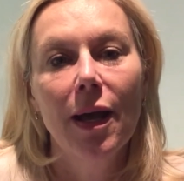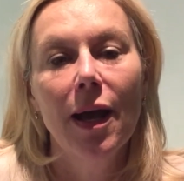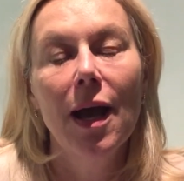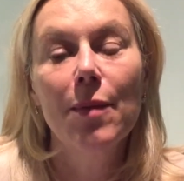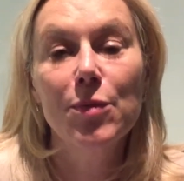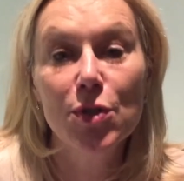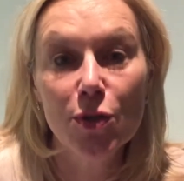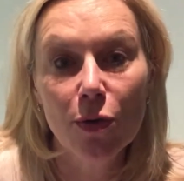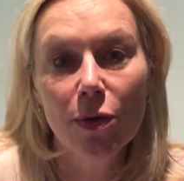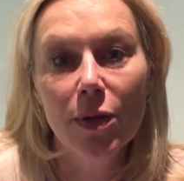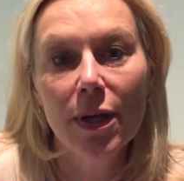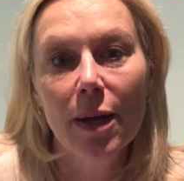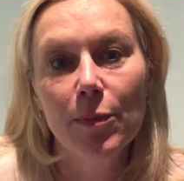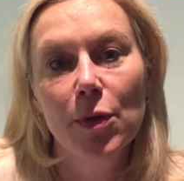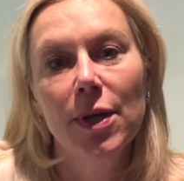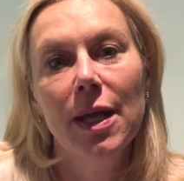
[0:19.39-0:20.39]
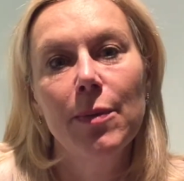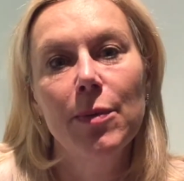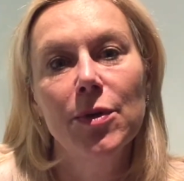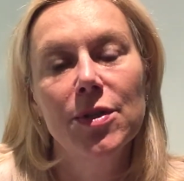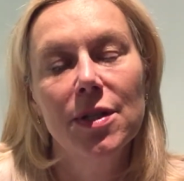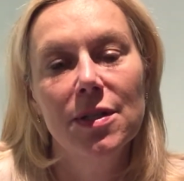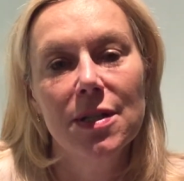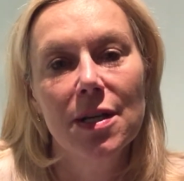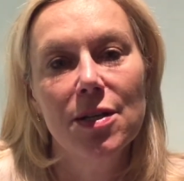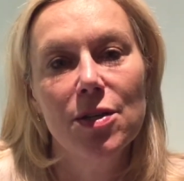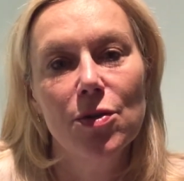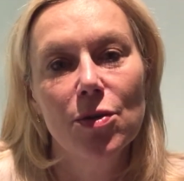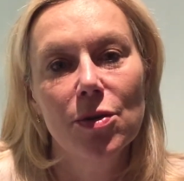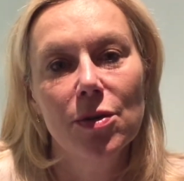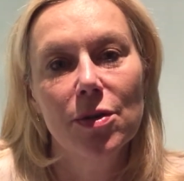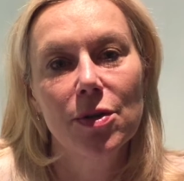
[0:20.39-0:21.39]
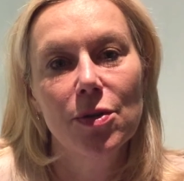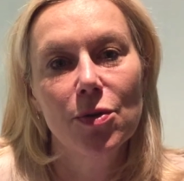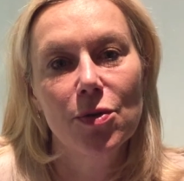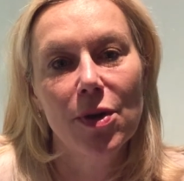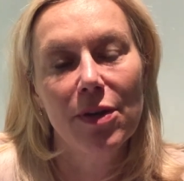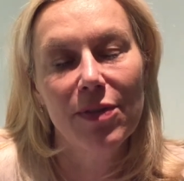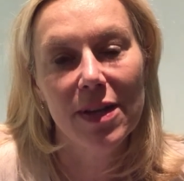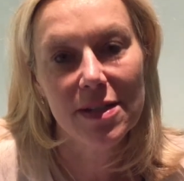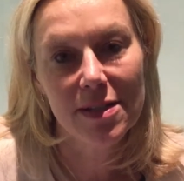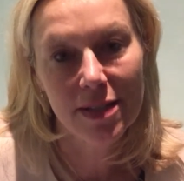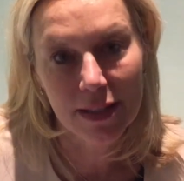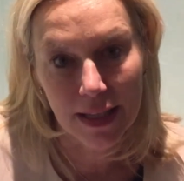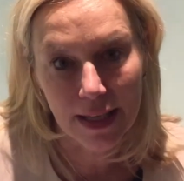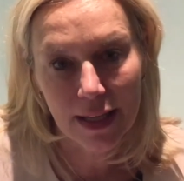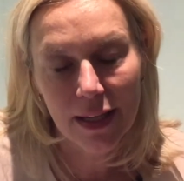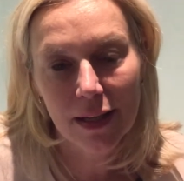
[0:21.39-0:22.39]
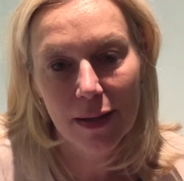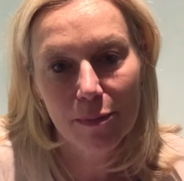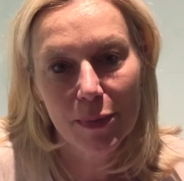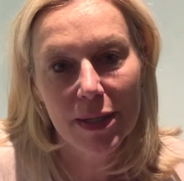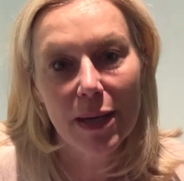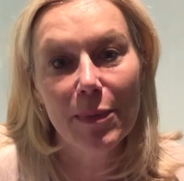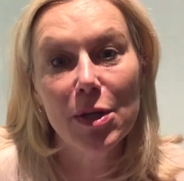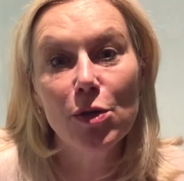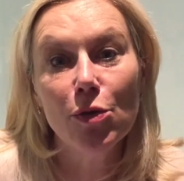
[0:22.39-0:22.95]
I'm sorry I'm not able to attend your event today, but I'm in